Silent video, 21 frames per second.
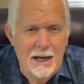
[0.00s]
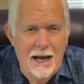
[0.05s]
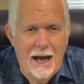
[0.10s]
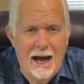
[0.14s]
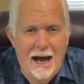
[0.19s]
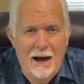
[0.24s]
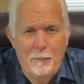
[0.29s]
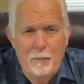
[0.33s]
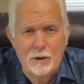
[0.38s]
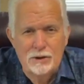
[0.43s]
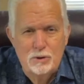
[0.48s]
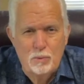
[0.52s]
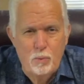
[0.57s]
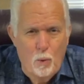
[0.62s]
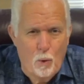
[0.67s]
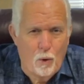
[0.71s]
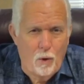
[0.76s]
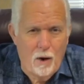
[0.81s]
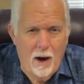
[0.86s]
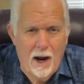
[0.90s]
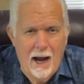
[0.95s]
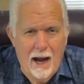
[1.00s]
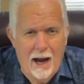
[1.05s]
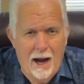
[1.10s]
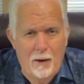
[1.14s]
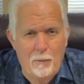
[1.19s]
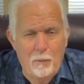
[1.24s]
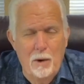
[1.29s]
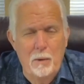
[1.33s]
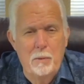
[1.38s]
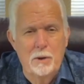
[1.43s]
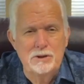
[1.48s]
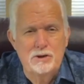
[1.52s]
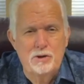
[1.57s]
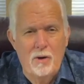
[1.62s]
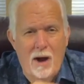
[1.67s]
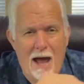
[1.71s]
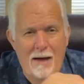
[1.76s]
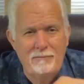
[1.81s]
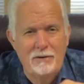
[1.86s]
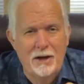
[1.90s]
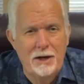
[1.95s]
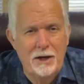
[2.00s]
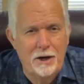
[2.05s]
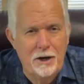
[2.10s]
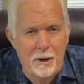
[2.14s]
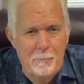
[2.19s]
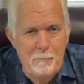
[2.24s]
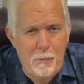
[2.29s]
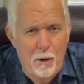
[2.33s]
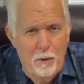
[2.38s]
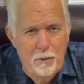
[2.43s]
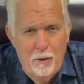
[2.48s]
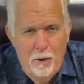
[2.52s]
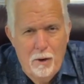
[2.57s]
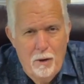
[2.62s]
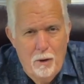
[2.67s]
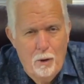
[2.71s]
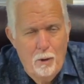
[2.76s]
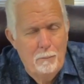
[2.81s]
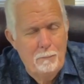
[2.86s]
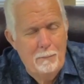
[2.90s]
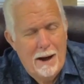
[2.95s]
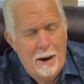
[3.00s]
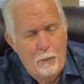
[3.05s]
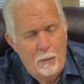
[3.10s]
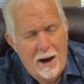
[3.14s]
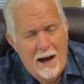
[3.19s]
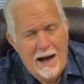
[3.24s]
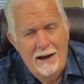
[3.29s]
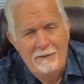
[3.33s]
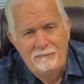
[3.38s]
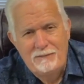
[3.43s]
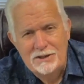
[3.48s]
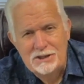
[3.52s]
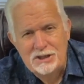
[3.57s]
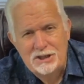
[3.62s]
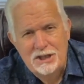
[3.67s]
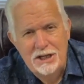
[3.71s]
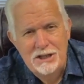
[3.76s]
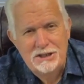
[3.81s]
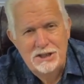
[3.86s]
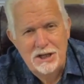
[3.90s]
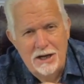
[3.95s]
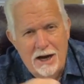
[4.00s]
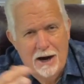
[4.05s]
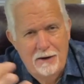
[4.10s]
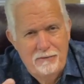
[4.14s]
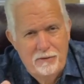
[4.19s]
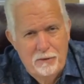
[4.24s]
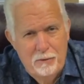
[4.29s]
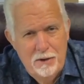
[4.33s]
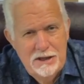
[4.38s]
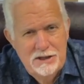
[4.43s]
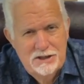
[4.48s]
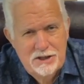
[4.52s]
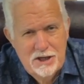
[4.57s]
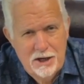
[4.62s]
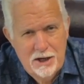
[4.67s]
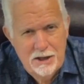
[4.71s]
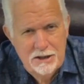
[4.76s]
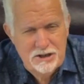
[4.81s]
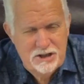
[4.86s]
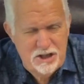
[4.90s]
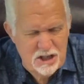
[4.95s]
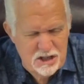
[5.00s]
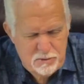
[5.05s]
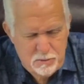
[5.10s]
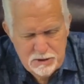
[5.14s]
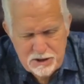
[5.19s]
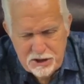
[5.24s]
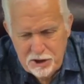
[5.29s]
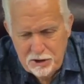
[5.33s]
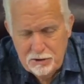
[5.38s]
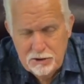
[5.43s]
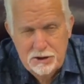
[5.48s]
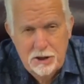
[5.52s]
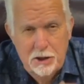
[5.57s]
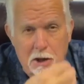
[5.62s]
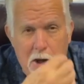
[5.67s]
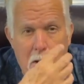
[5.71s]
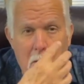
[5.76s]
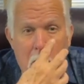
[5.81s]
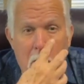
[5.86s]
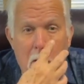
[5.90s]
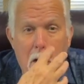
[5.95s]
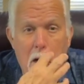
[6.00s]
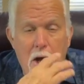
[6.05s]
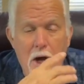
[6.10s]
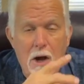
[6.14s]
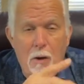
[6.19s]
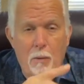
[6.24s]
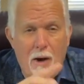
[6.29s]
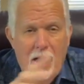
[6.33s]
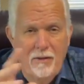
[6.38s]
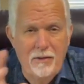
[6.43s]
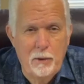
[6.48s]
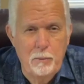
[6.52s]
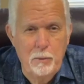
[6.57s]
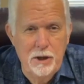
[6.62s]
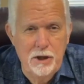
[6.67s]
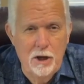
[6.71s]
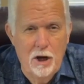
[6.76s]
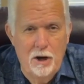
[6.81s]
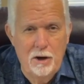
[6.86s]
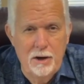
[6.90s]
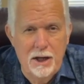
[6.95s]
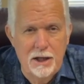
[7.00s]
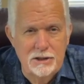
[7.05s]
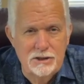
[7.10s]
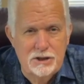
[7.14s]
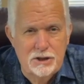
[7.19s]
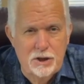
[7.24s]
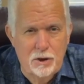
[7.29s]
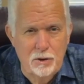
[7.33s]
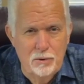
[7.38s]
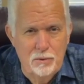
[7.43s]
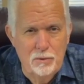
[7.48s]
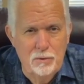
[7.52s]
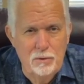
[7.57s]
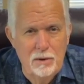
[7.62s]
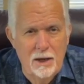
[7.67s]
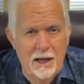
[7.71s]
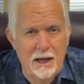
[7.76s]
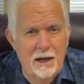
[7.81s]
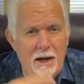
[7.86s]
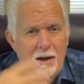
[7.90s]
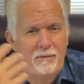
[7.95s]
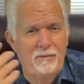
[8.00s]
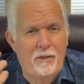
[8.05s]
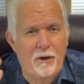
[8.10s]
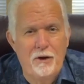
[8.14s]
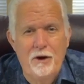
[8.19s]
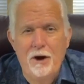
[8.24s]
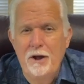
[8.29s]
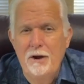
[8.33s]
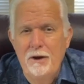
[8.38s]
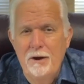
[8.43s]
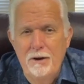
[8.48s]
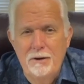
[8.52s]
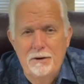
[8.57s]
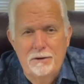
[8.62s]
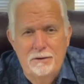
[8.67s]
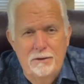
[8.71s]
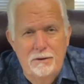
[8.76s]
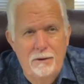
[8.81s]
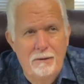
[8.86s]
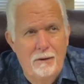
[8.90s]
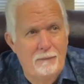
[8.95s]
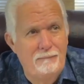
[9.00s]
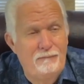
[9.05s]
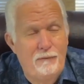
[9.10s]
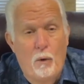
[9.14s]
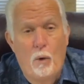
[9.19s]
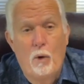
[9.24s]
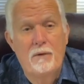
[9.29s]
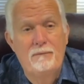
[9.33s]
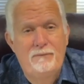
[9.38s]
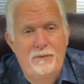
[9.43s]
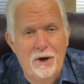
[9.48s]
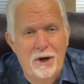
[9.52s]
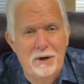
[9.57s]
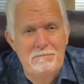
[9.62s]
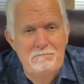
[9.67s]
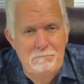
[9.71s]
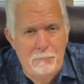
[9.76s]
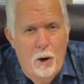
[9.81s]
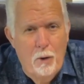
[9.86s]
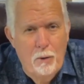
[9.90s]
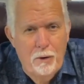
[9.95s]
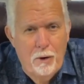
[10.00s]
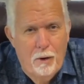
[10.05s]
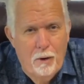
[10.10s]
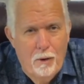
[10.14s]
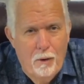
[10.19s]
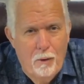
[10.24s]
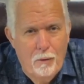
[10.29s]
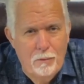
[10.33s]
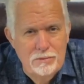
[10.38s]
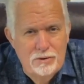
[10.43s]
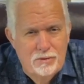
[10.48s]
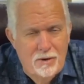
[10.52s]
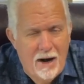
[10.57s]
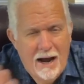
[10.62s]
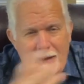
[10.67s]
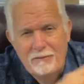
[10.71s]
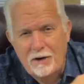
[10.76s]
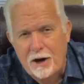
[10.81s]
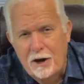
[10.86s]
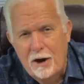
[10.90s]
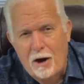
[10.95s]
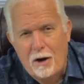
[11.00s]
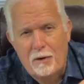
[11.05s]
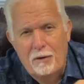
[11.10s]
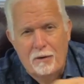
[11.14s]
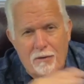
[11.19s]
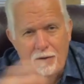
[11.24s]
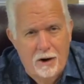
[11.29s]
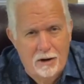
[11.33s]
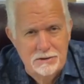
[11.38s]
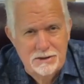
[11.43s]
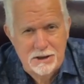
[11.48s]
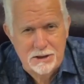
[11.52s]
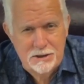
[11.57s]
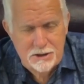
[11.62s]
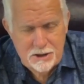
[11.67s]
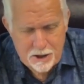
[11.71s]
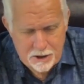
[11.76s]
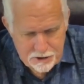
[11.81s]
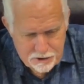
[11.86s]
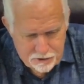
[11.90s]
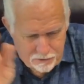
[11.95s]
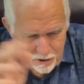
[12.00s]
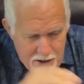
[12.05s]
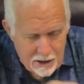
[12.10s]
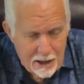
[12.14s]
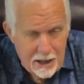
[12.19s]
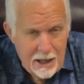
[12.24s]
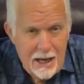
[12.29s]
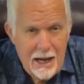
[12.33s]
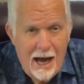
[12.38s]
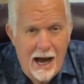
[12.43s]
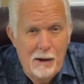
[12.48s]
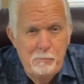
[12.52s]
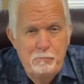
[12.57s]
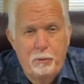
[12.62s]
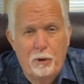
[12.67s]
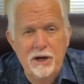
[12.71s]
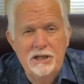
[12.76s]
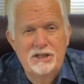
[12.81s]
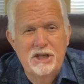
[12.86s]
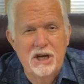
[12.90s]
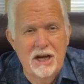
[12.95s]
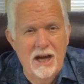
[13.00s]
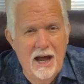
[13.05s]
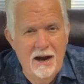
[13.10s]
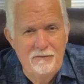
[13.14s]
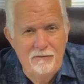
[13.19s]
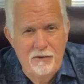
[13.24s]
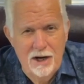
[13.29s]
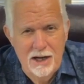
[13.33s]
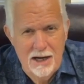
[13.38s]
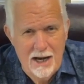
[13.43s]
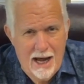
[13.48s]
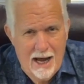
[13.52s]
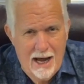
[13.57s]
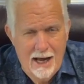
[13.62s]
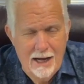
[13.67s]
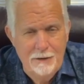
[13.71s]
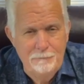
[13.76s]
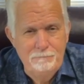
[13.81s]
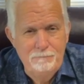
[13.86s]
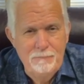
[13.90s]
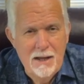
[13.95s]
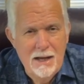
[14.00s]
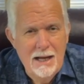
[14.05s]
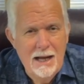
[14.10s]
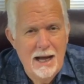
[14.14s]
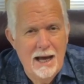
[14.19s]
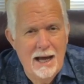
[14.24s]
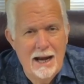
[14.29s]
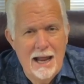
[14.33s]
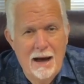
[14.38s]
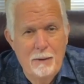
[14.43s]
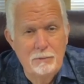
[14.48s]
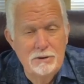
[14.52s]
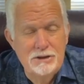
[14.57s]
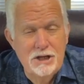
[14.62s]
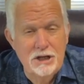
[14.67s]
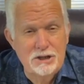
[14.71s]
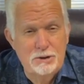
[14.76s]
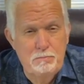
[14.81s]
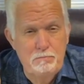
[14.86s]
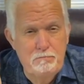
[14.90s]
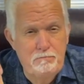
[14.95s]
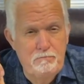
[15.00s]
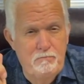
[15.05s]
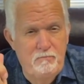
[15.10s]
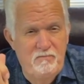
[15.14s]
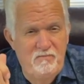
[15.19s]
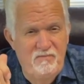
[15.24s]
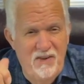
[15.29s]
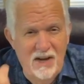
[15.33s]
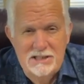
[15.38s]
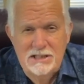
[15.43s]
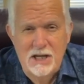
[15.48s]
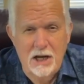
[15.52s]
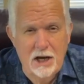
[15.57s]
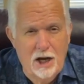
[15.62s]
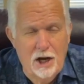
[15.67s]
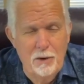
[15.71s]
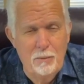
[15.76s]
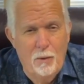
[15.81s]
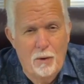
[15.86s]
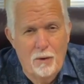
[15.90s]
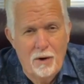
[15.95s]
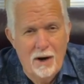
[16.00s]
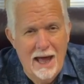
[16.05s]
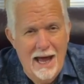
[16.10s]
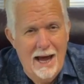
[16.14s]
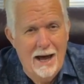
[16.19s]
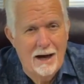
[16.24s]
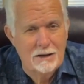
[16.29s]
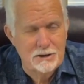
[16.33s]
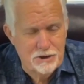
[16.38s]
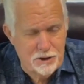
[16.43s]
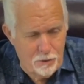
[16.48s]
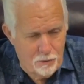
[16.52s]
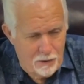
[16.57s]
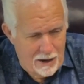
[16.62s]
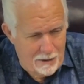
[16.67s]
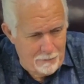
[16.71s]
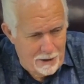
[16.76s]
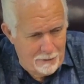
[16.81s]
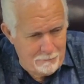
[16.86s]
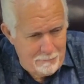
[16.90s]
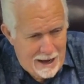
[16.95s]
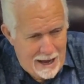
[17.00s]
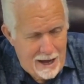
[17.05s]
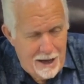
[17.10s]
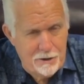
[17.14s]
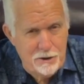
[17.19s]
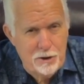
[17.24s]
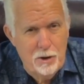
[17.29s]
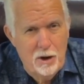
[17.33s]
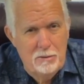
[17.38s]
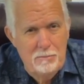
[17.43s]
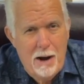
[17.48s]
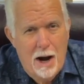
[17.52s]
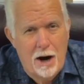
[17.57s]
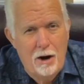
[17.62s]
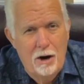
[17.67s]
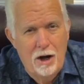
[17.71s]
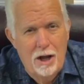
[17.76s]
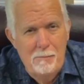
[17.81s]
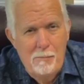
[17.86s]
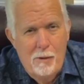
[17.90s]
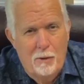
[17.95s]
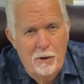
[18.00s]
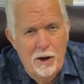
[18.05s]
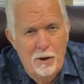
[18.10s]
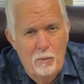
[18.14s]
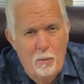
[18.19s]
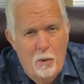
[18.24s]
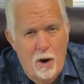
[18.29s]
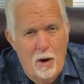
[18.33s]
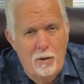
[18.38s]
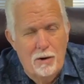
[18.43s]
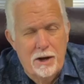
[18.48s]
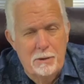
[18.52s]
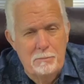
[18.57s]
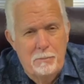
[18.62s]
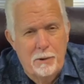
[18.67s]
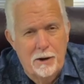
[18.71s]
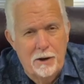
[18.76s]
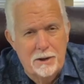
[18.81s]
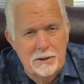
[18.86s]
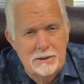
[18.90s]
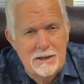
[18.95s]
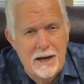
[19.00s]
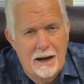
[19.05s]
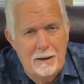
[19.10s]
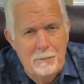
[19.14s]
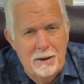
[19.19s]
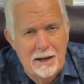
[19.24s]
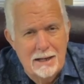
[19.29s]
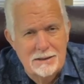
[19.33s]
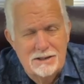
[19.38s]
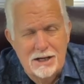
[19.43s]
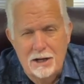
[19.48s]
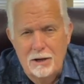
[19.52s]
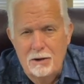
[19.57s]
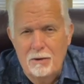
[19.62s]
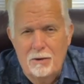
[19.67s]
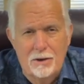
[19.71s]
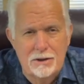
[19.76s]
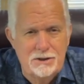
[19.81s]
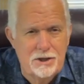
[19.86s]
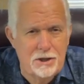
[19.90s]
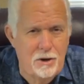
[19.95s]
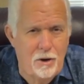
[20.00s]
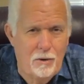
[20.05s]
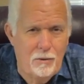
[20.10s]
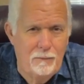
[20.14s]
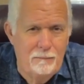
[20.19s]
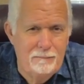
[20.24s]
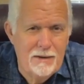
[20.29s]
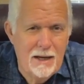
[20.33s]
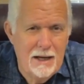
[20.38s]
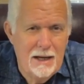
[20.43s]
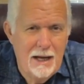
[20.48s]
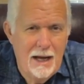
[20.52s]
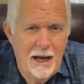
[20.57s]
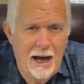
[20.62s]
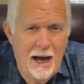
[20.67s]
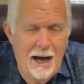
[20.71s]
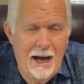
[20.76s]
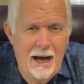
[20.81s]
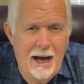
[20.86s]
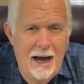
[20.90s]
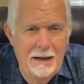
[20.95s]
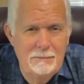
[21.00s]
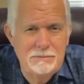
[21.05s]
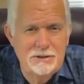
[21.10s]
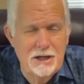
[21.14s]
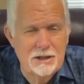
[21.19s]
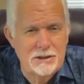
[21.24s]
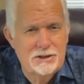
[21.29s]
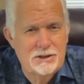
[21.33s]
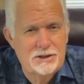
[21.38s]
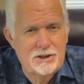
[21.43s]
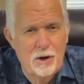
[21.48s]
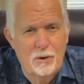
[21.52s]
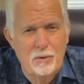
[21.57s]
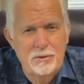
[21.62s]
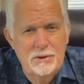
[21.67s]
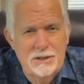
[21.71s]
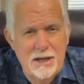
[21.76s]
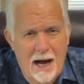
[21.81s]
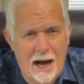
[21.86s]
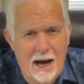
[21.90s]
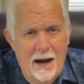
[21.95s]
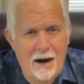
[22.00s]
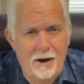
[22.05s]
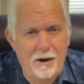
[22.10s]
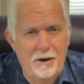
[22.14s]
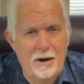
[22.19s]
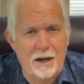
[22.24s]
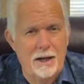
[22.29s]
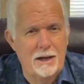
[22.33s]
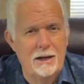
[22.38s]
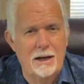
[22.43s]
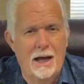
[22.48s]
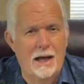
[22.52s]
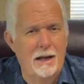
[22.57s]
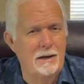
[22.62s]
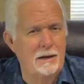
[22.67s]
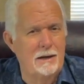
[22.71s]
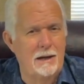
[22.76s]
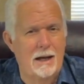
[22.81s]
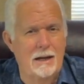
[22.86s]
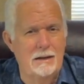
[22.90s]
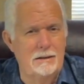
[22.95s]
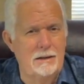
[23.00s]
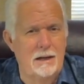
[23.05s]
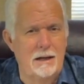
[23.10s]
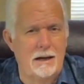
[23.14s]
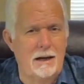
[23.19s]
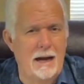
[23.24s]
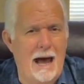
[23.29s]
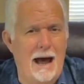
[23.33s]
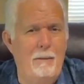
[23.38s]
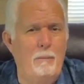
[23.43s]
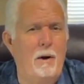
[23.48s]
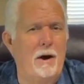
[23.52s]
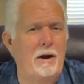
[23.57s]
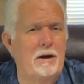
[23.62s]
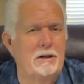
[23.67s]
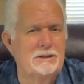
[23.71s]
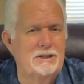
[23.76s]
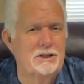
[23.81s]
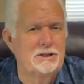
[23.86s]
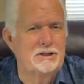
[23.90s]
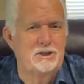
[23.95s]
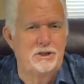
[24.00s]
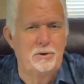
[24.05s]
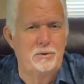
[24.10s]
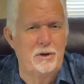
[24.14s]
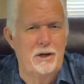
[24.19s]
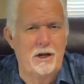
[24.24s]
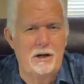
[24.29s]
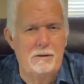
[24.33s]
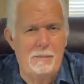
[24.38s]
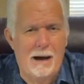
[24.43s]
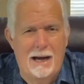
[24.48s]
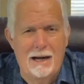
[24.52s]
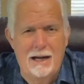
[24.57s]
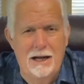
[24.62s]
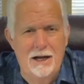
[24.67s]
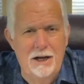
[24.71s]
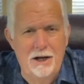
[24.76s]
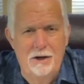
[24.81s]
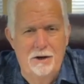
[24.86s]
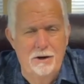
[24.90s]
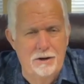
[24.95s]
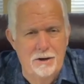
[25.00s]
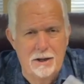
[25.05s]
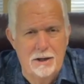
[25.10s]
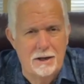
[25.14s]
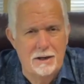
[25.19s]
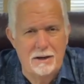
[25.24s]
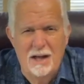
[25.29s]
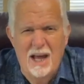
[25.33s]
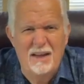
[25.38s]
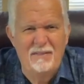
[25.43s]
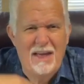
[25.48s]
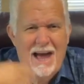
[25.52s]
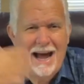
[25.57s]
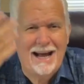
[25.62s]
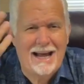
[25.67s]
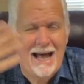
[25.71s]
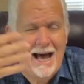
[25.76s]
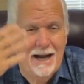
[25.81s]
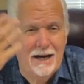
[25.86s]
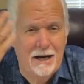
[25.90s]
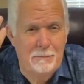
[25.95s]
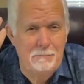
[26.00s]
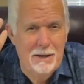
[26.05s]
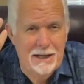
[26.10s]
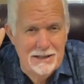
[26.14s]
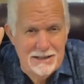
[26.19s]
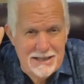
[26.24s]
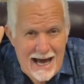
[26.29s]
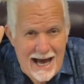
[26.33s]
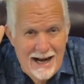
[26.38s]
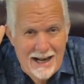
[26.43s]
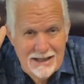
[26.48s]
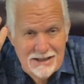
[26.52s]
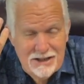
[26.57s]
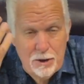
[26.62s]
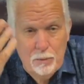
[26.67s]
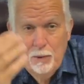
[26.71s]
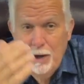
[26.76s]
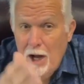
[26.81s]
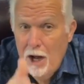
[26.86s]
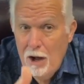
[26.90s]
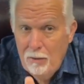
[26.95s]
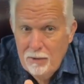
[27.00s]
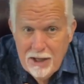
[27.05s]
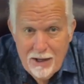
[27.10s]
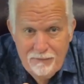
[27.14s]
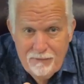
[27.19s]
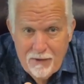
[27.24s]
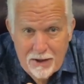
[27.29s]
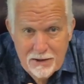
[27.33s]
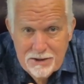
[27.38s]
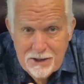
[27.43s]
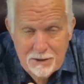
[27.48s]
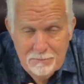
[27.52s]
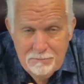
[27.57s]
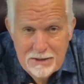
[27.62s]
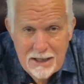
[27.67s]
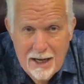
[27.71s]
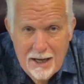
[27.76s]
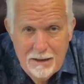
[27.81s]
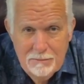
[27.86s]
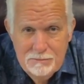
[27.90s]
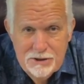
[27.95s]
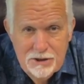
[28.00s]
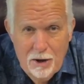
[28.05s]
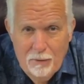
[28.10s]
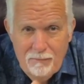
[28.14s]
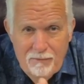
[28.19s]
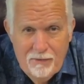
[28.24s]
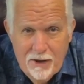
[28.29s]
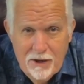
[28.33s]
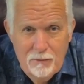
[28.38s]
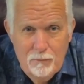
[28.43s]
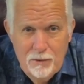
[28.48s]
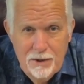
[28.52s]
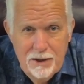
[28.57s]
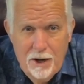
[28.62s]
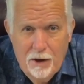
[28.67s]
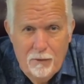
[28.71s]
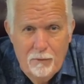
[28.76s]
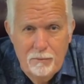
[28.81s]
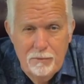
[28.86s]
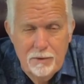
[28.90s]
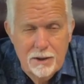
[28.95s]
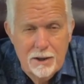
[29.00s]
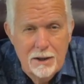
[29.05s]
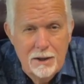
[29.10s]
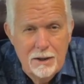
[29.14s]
I was wore out. We were traveling in a motorhome. My wife is teaching our three sons. This was years ago while they were young in school in a 30 a four foot motorhome traveling all across this country. I'm preaching every night and I would just physically worn out. So I'm, I'm out doing my early morning walking prayer time. And I said, Lord, you know, I, am just so tired and, and, and, and I wonder, is this doing anybody any good? And, and that kind of mentality. We all get there sometimes. Don't think we don't.